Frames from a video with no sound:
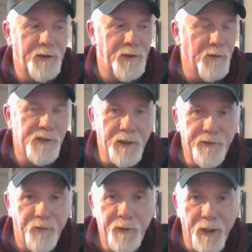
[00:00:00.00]
there's a
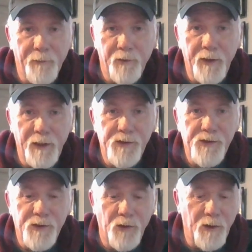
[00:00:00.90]
need for me to upgrade, as you
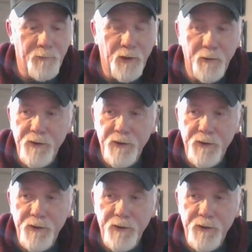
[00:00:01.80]
saw. I'm going to be